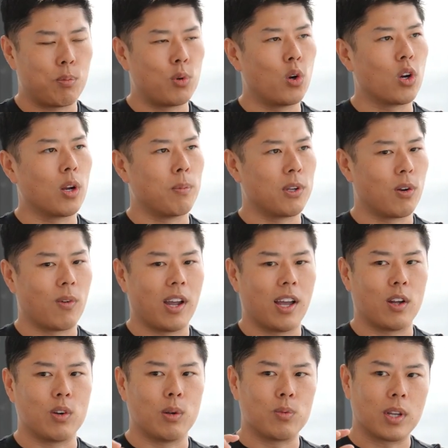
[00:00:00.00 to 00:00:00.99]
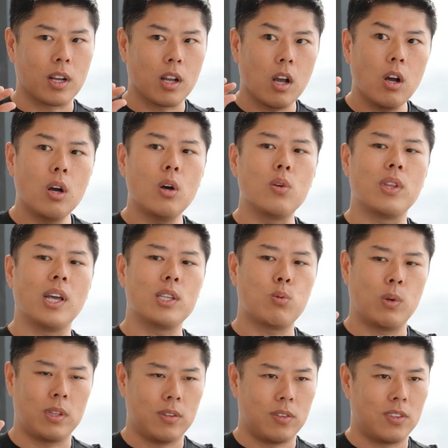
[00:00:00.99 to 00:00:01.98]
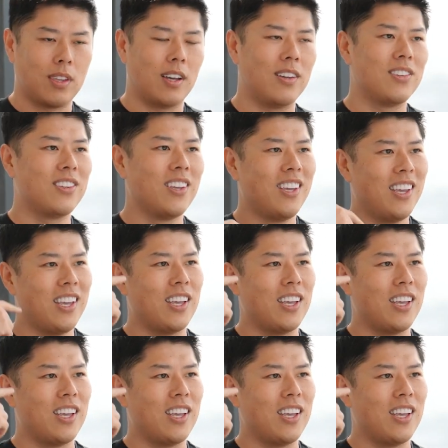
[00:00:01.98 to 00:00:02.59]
programming around. I was like, oh, that's what this does.